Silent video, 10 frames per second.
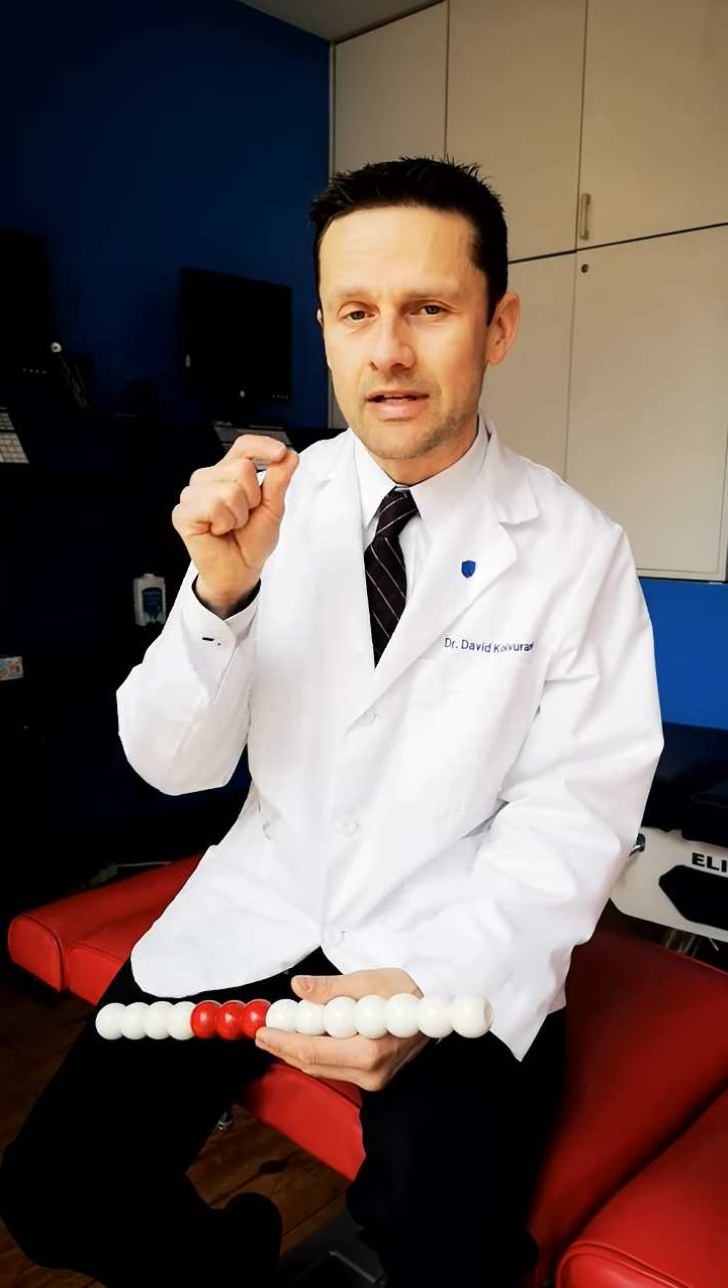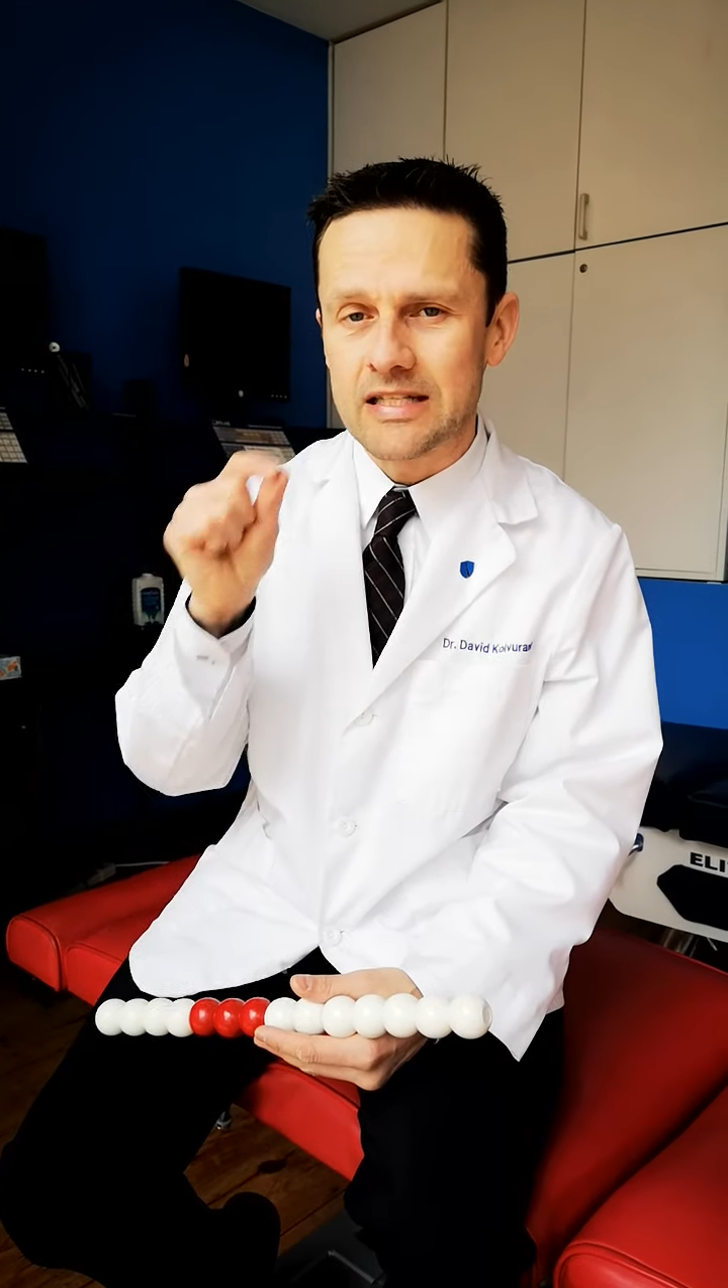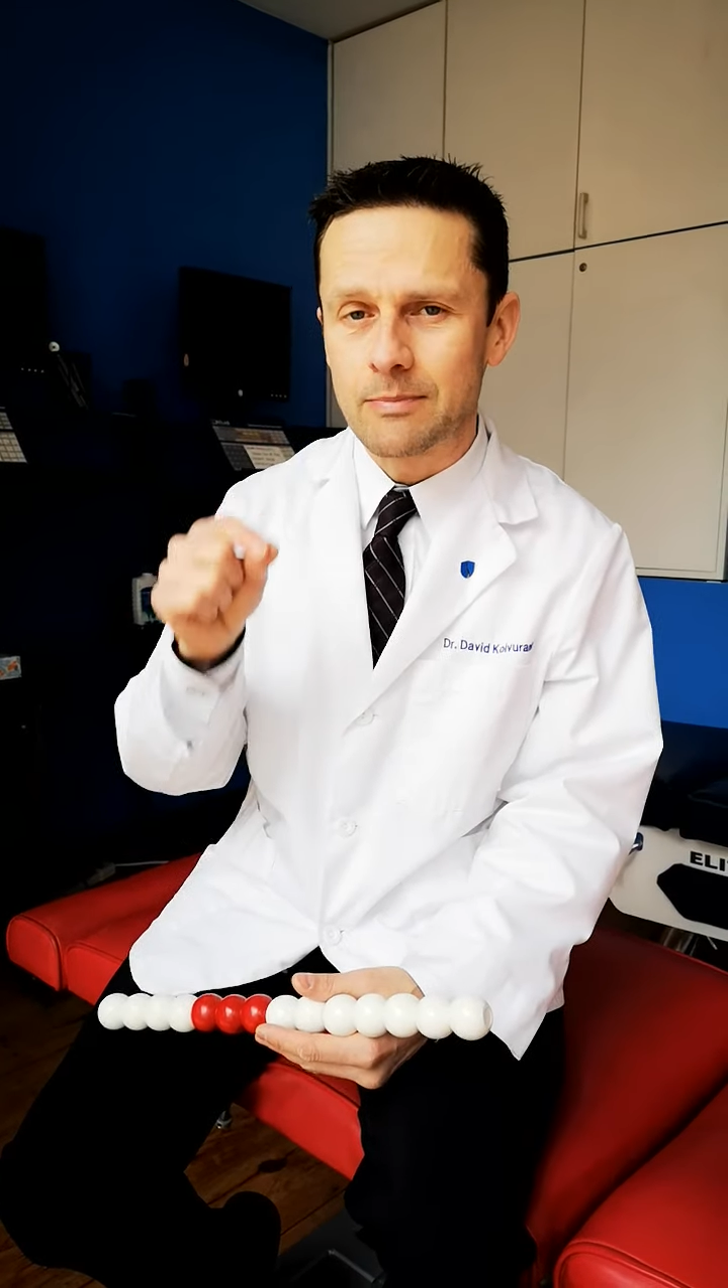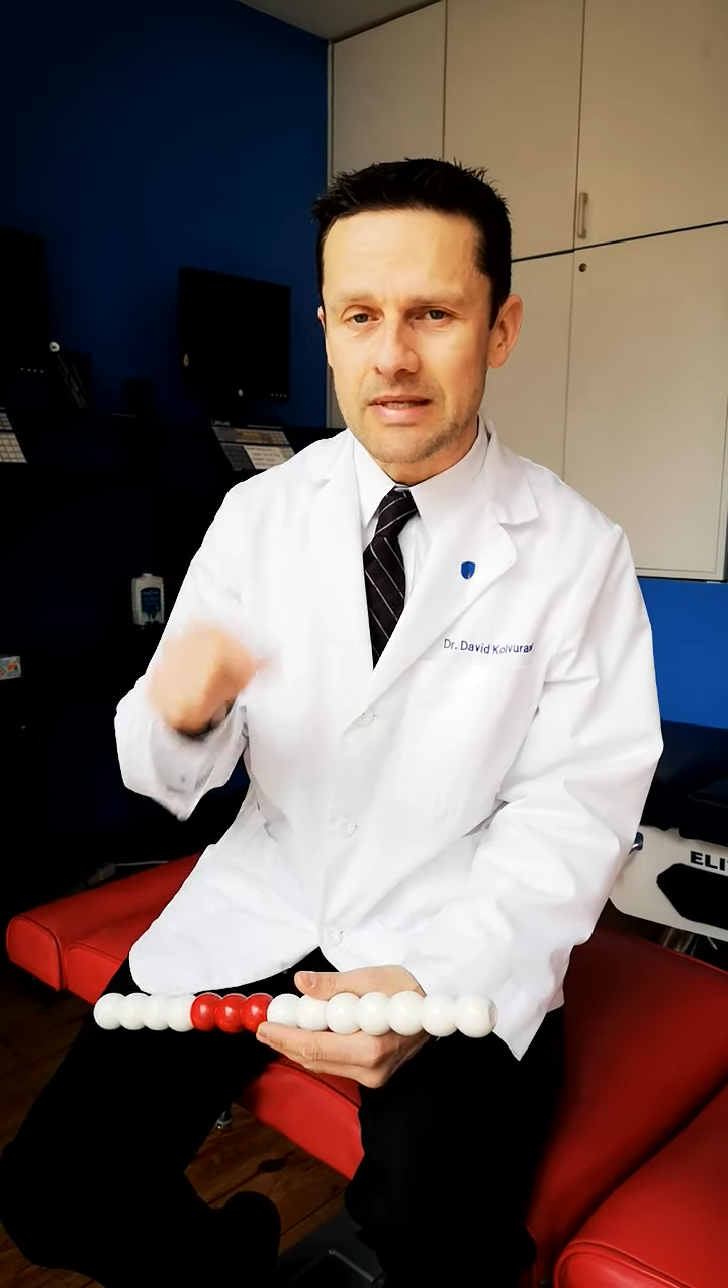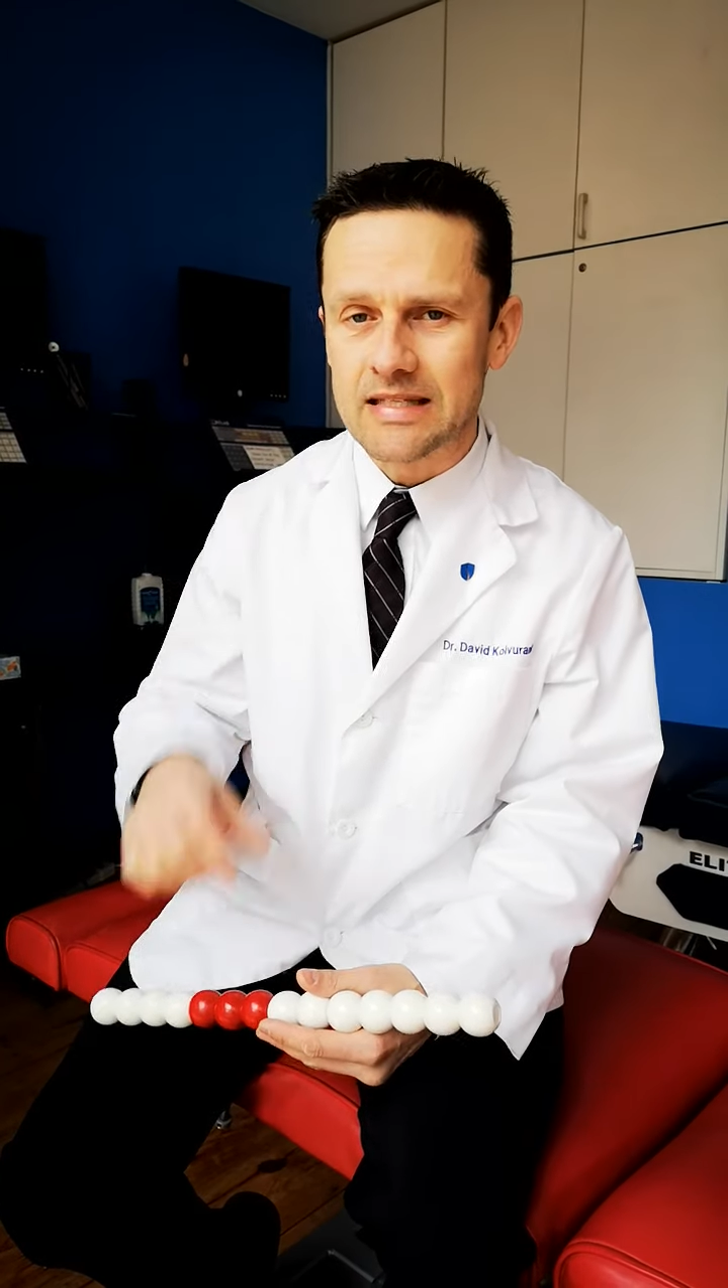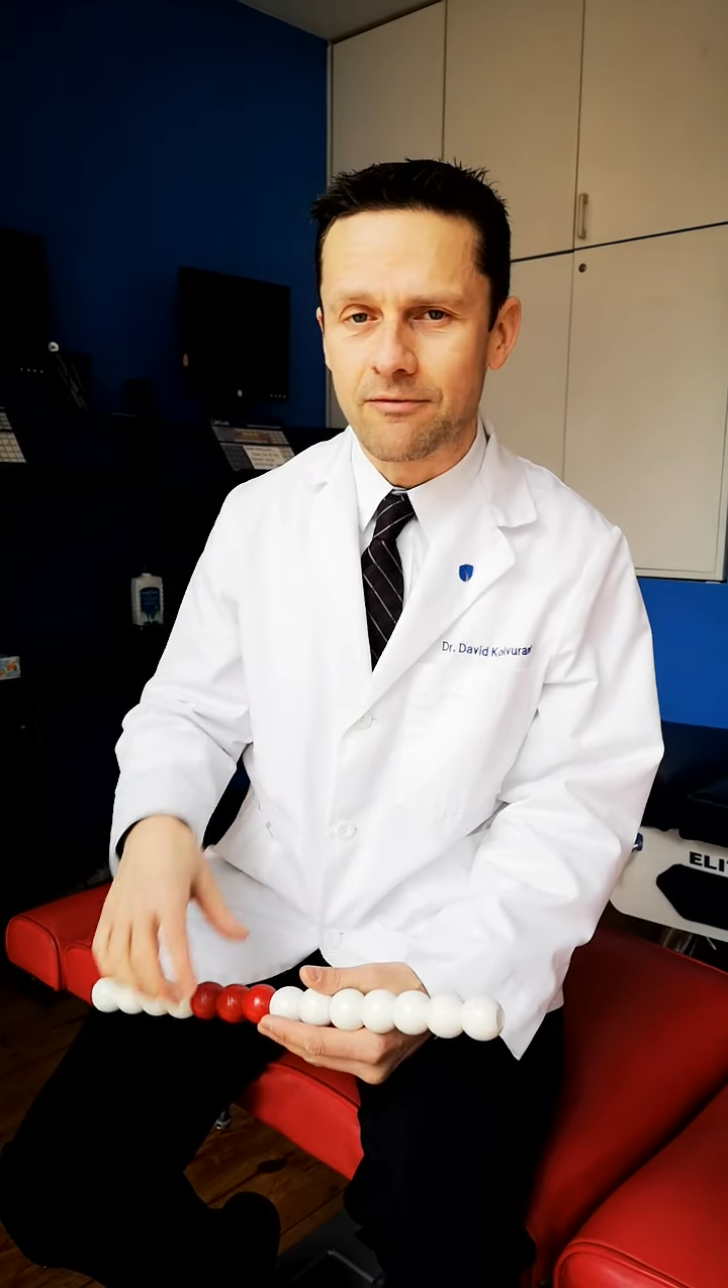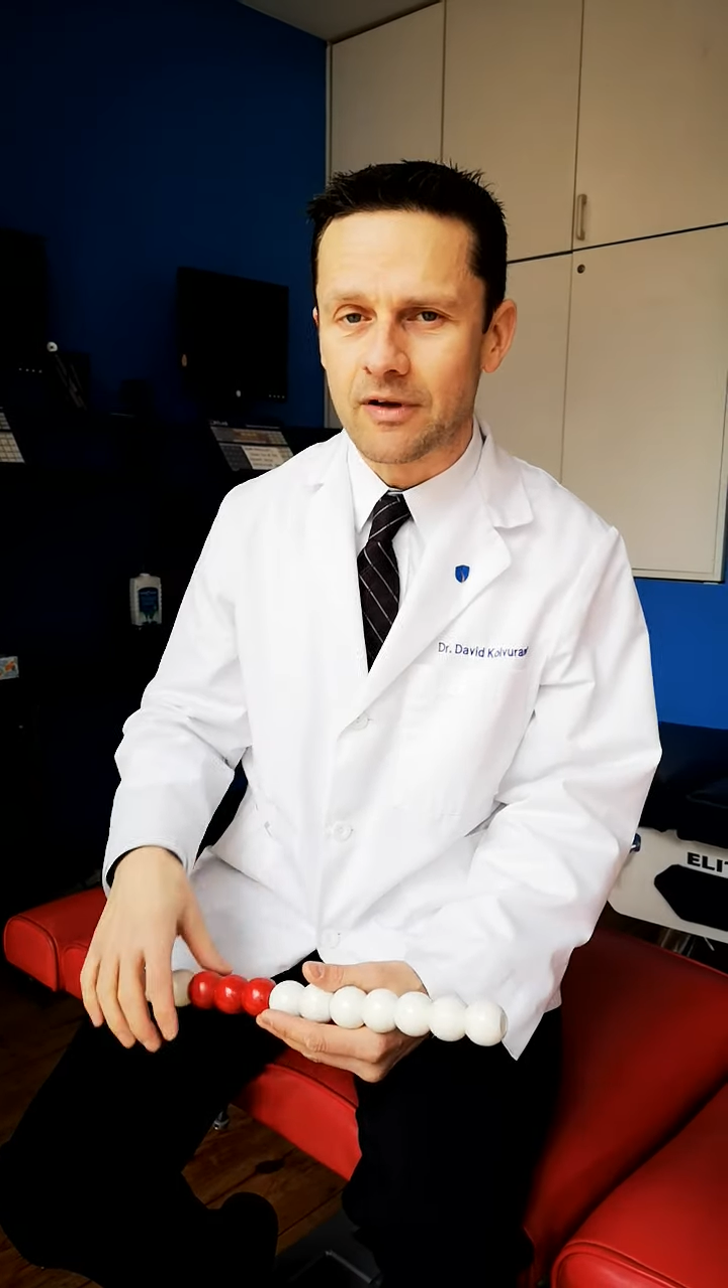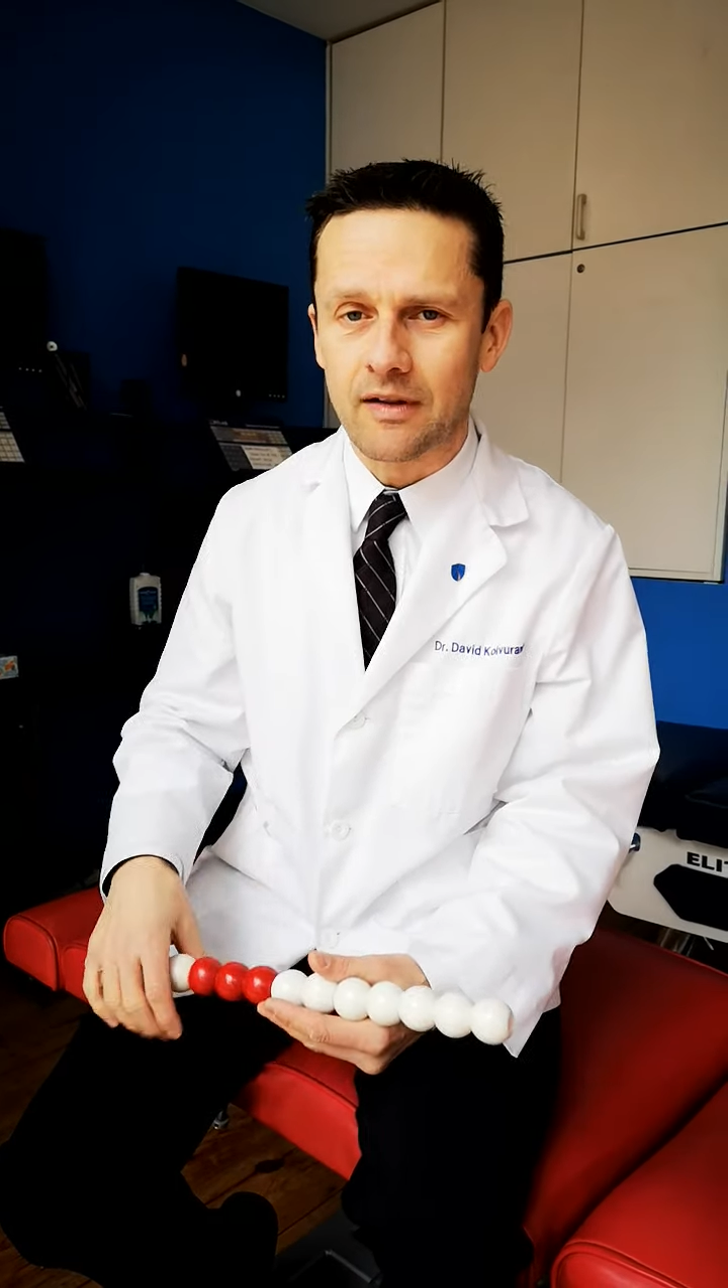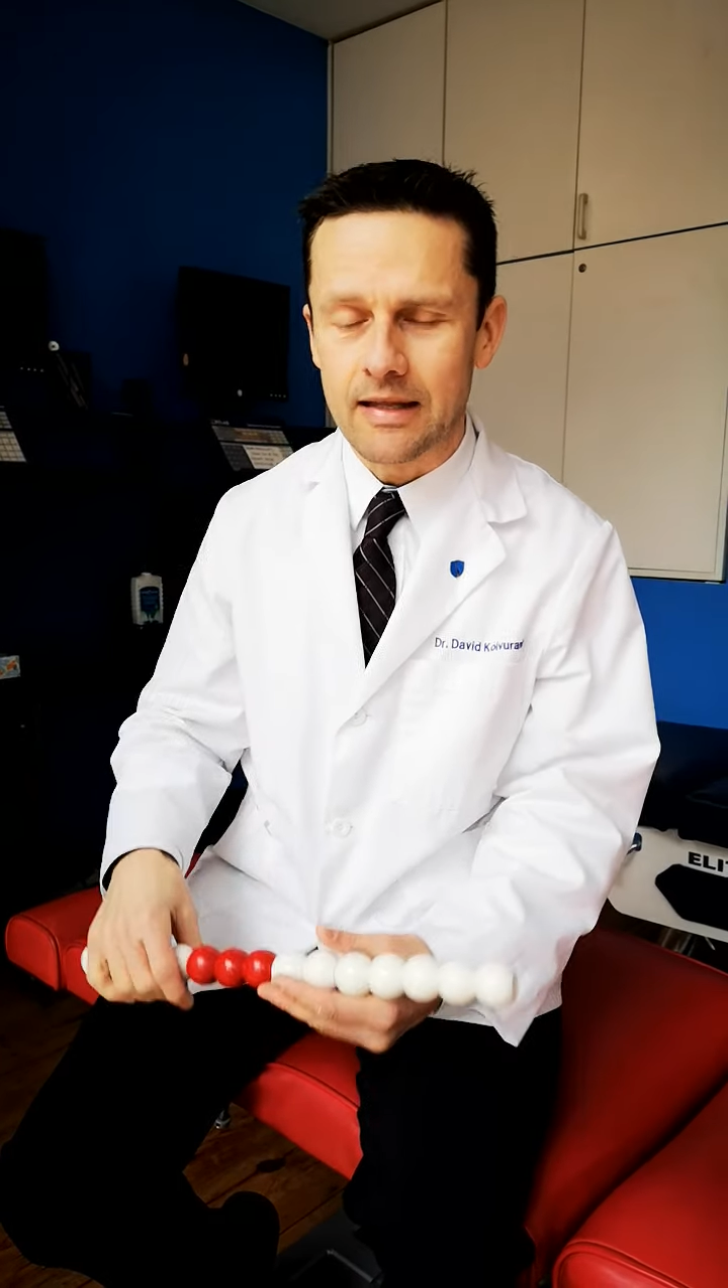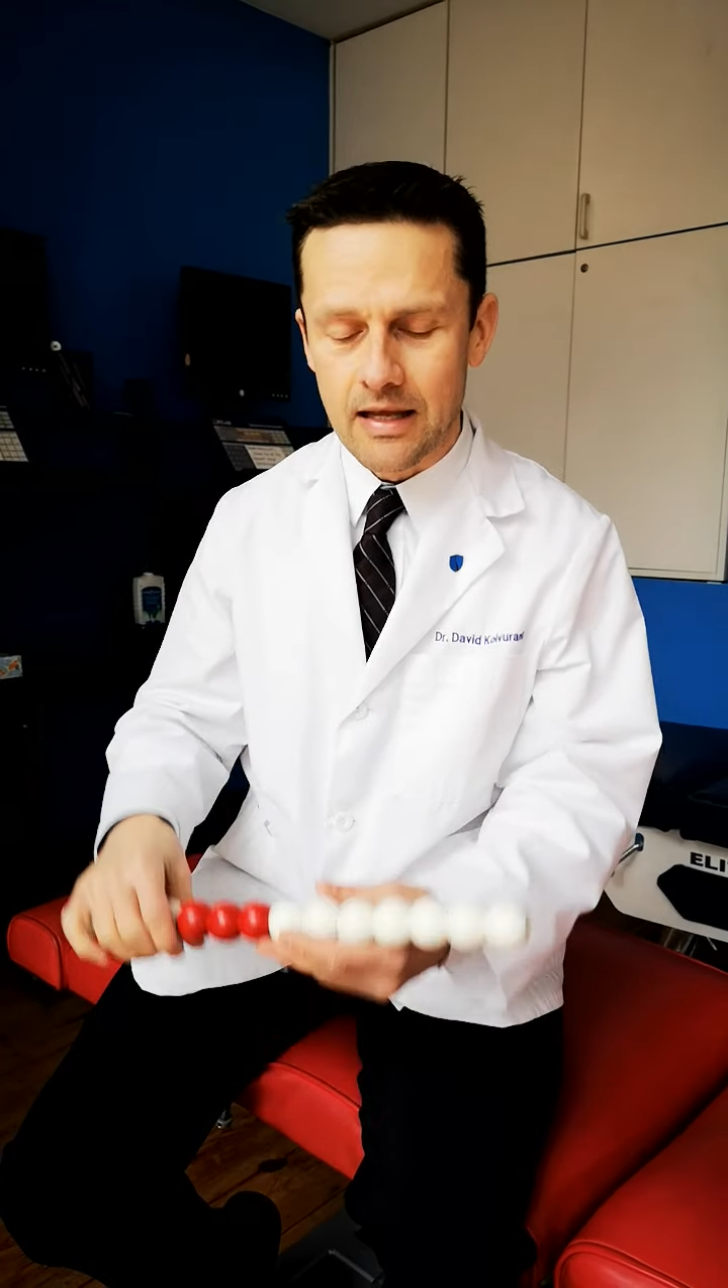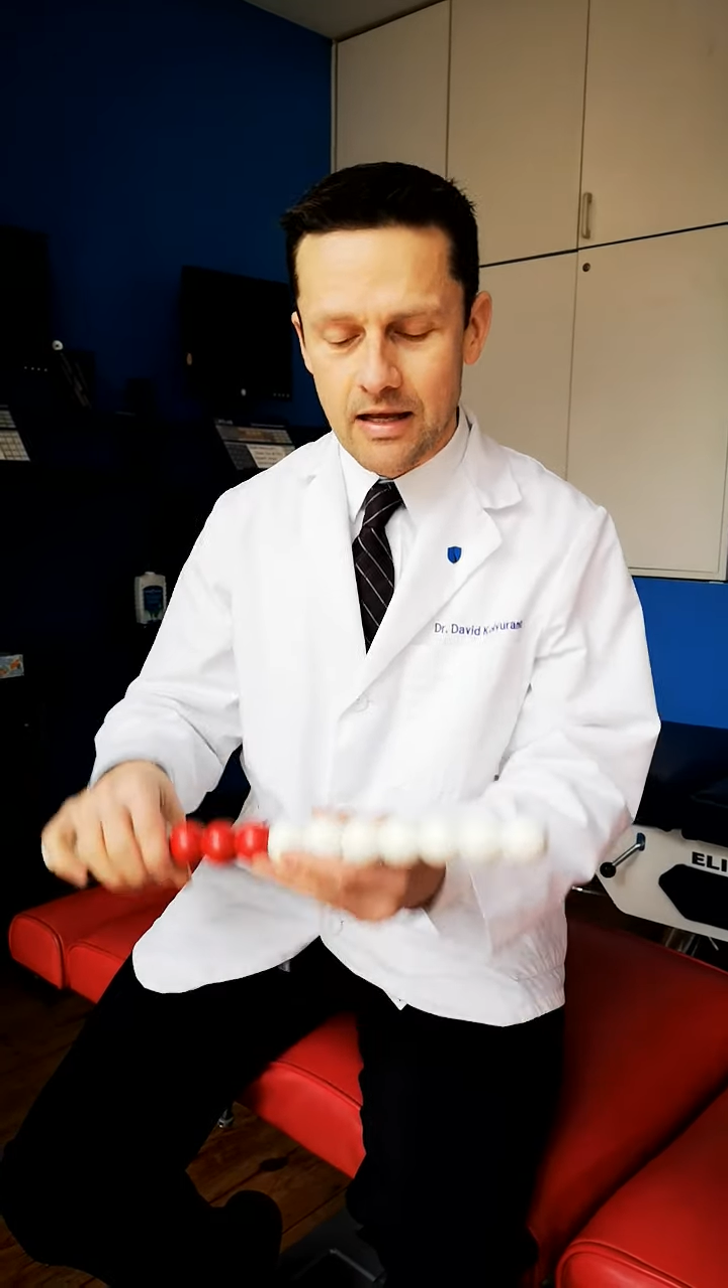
specifically.